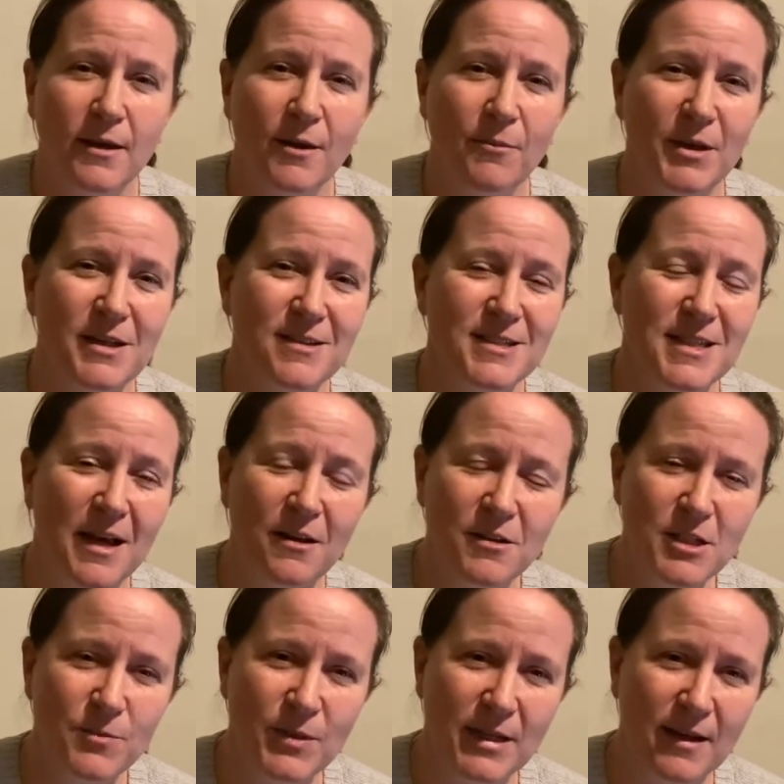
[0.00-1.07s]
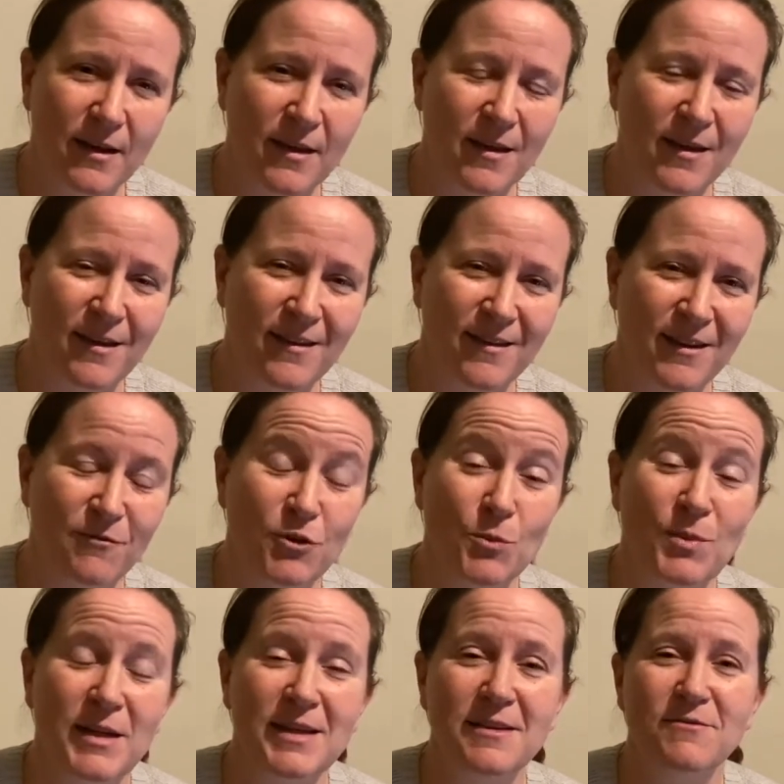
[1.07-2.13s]
Because ultimately, if you
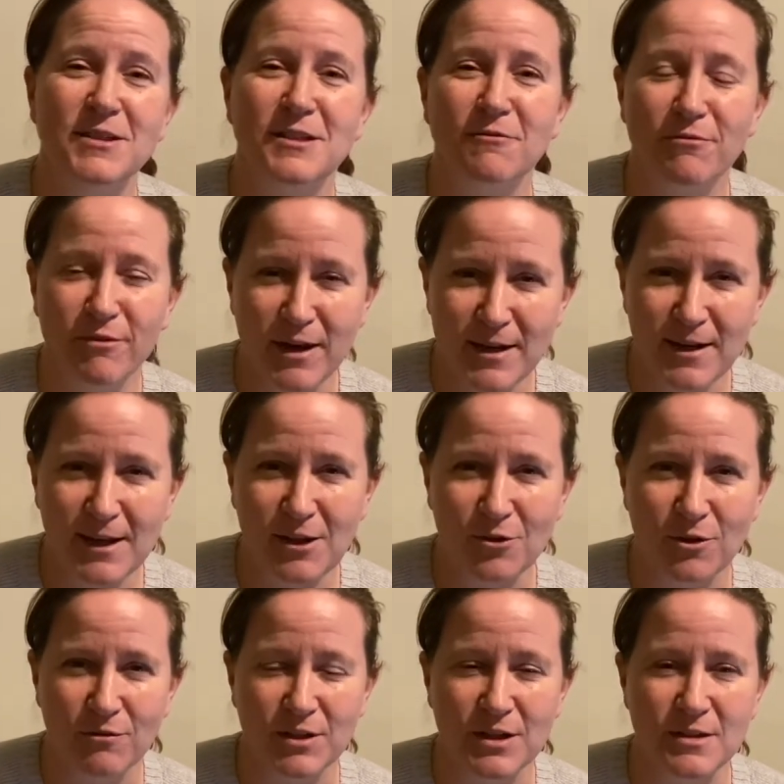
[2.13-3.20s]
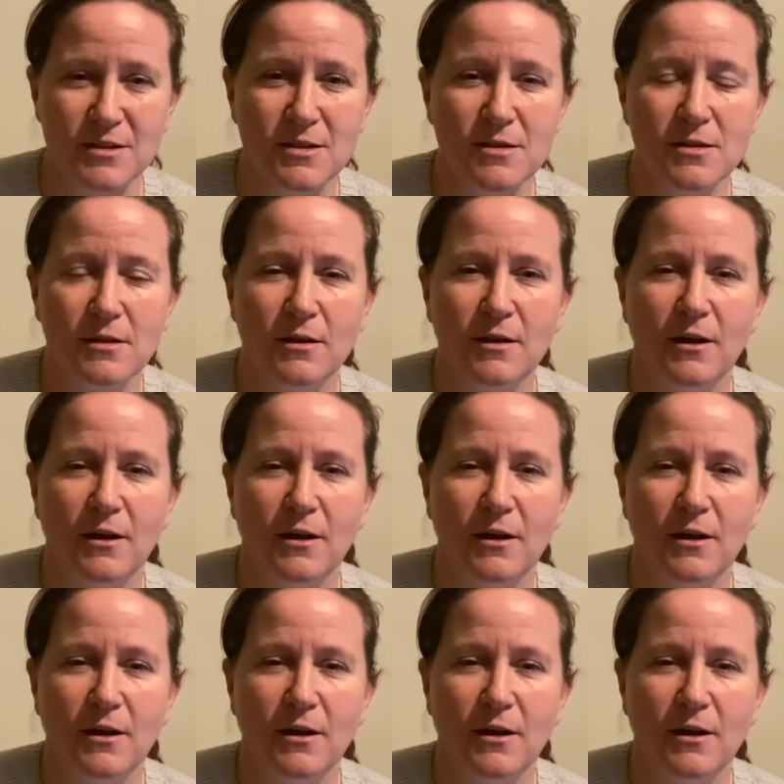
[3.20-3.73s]
believed in a friendly universe,